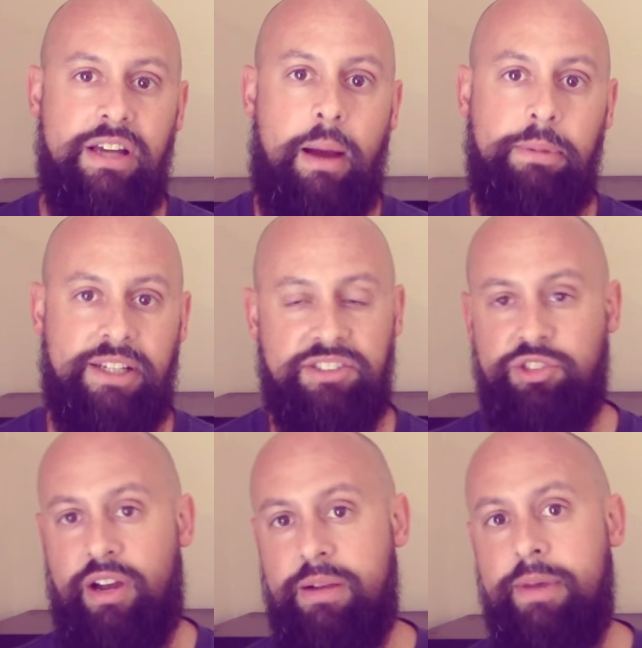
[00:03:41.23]
complex and
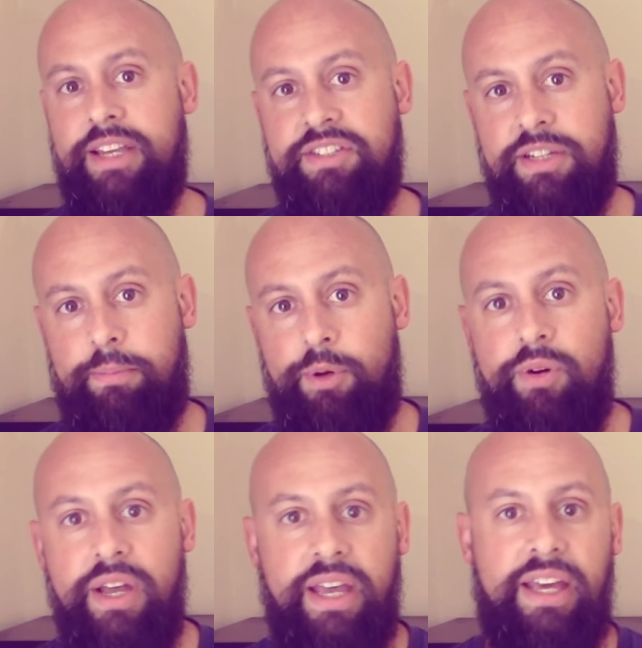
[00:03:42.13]
trying to make it
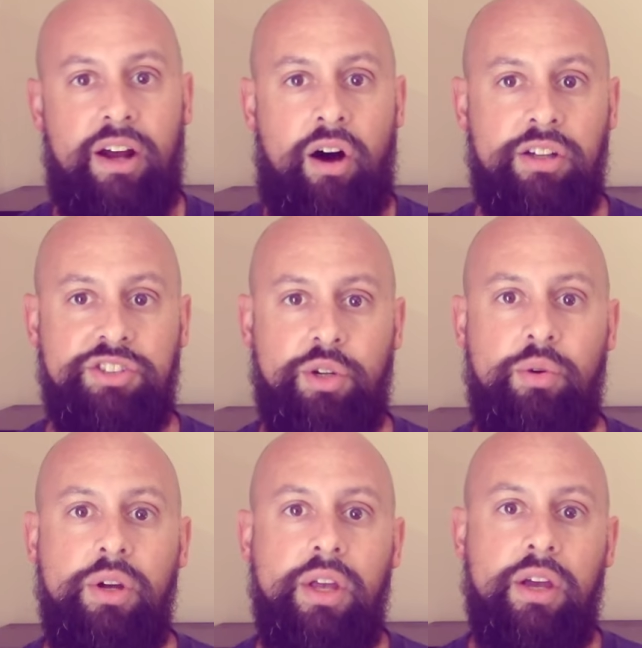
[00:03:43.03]
simple, and also